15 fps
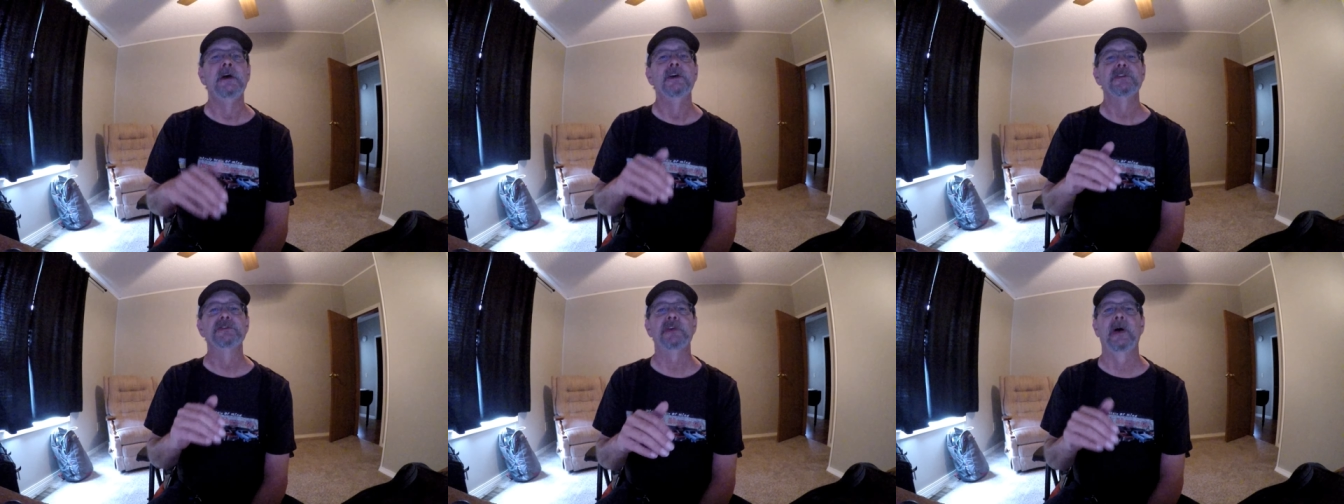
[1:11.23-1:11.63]

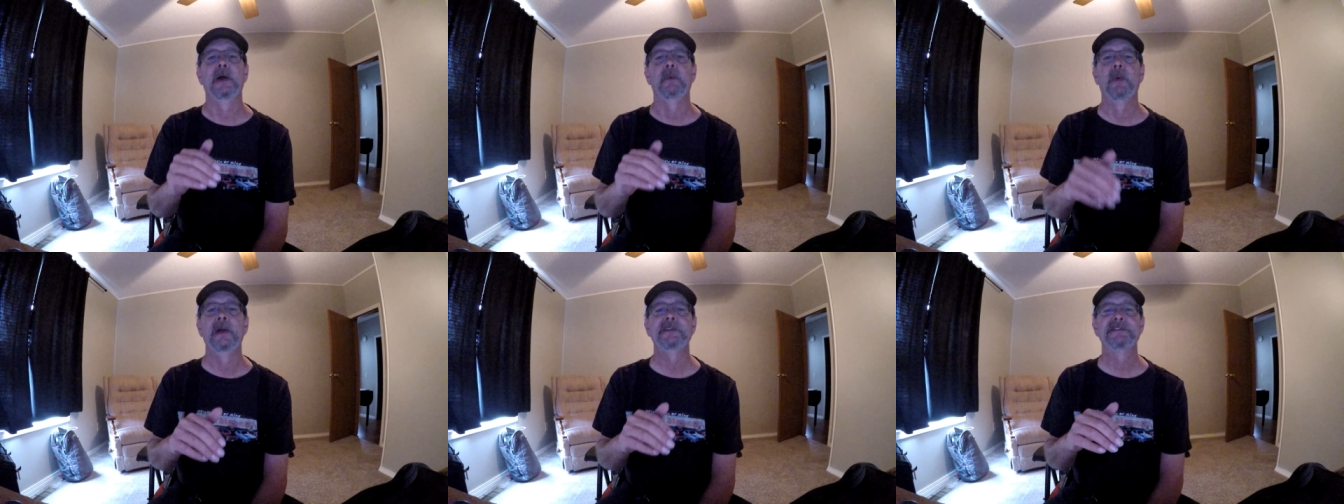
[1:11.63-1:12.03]
so I
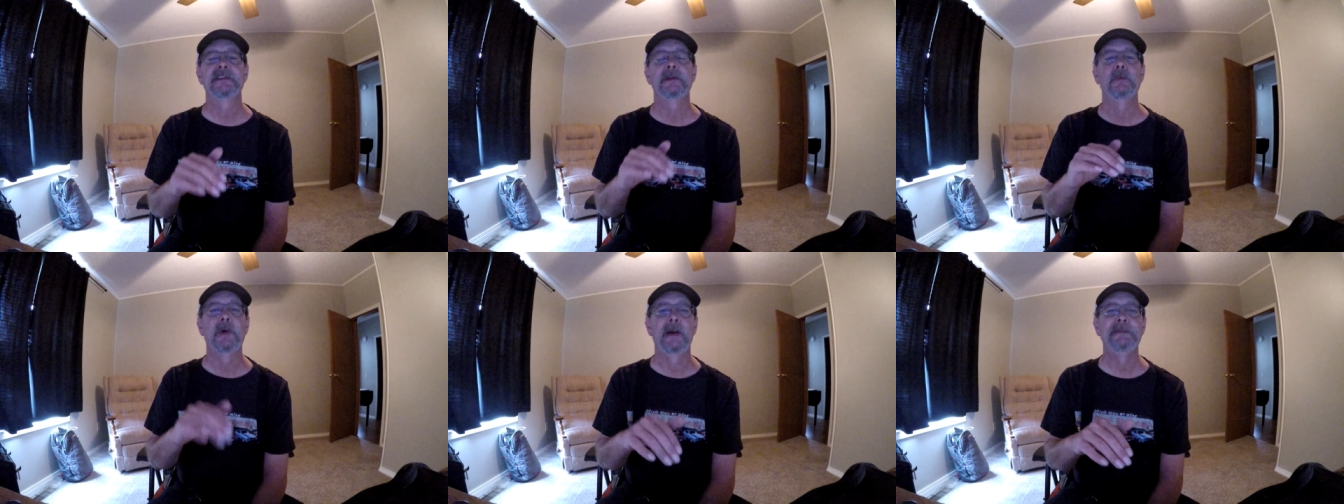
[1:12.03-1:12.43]
went to
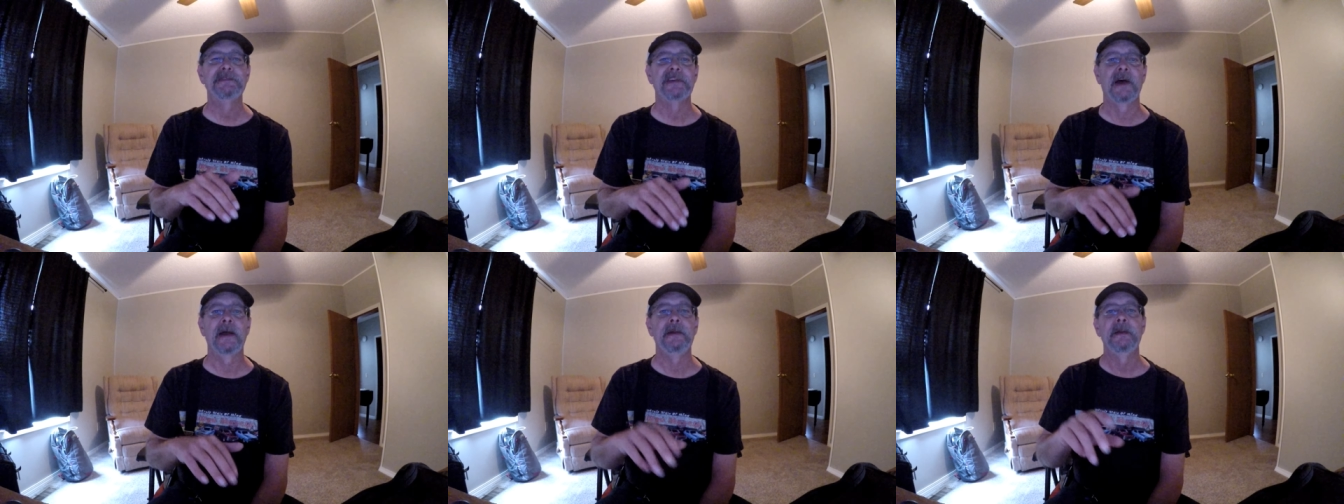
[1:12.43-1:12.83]
the
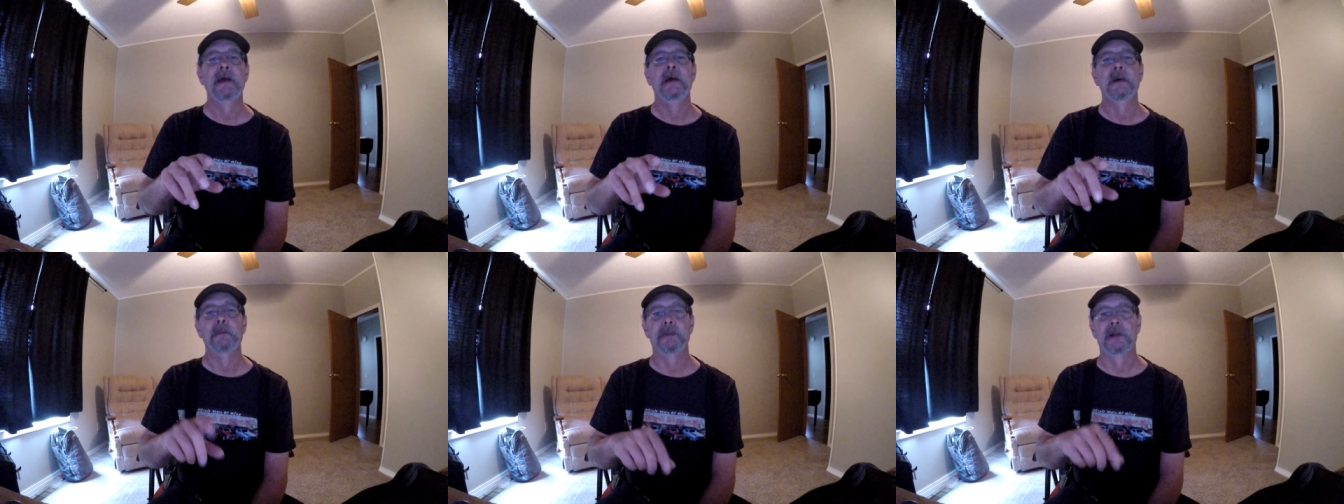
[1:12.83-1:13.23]
website,
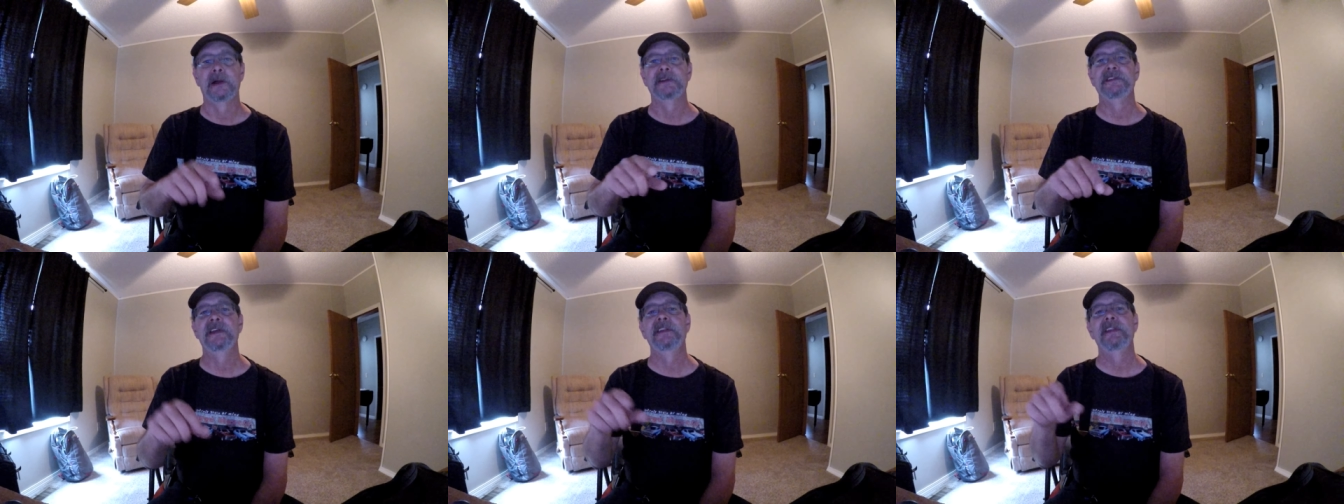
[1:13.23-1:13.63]

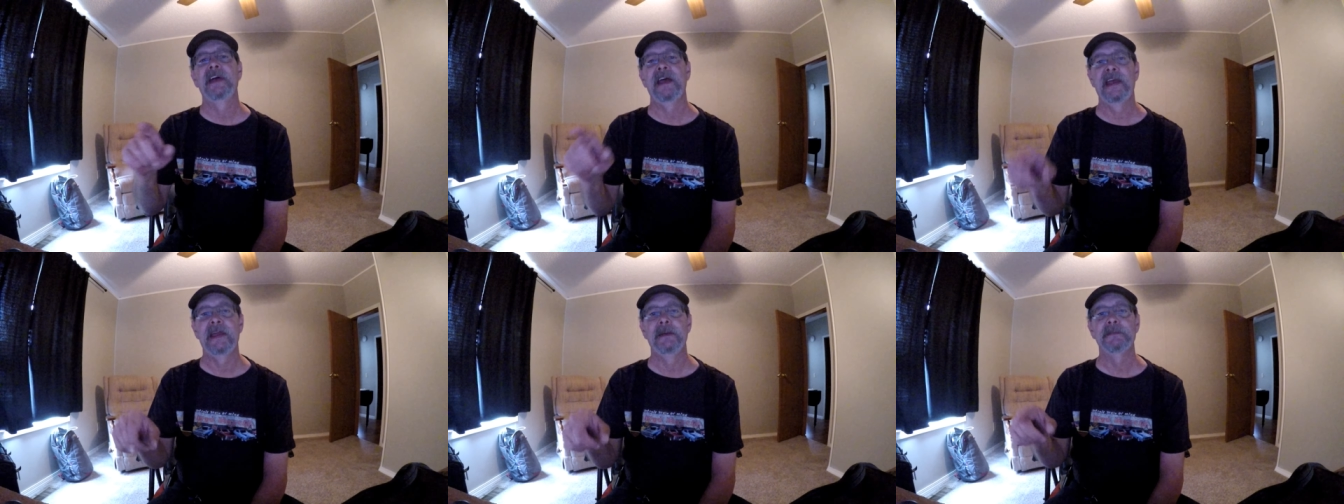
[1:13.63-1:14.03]
plugged in the
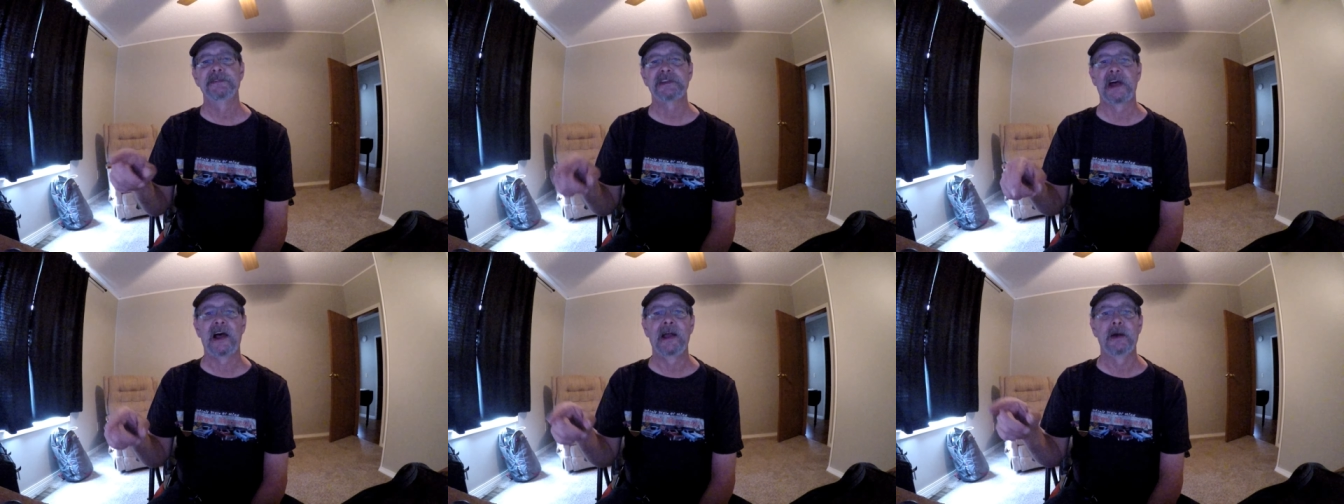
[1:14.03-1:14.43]
Ames,
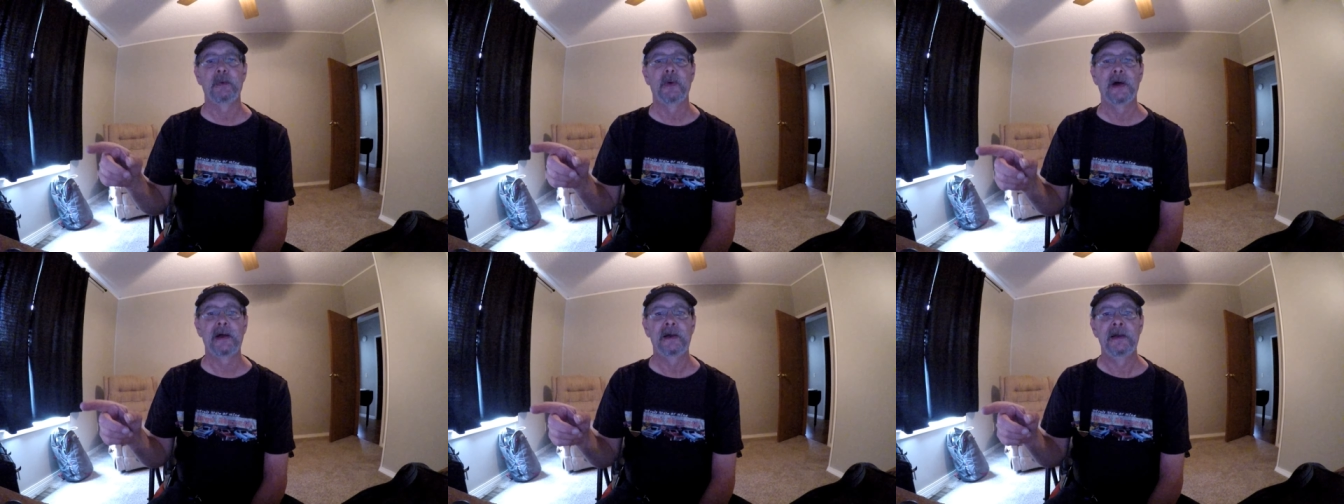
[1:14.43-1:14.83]

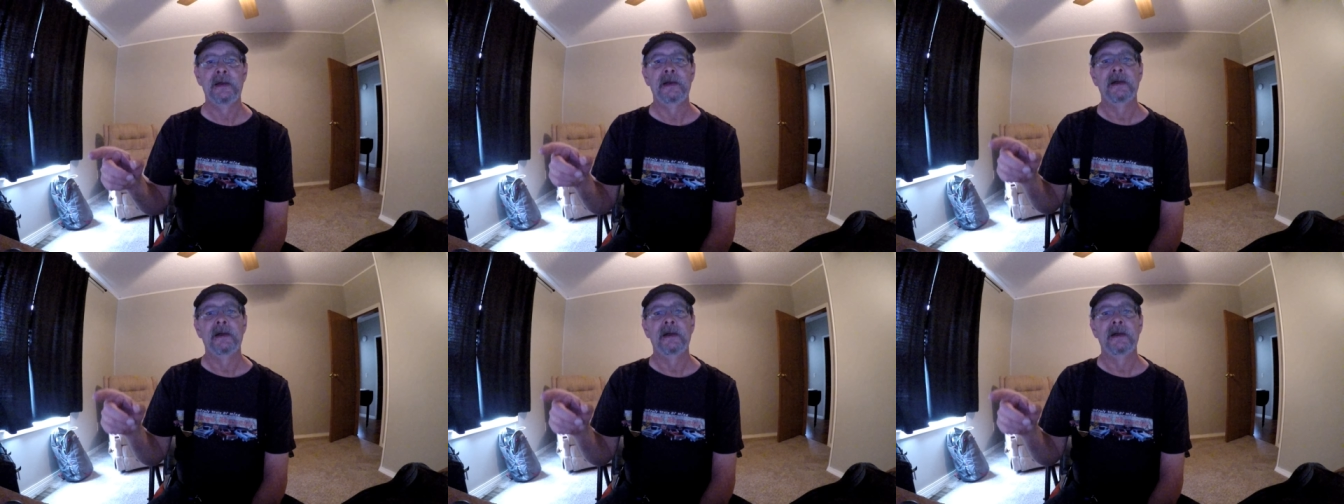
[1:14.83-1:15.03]
Iowa,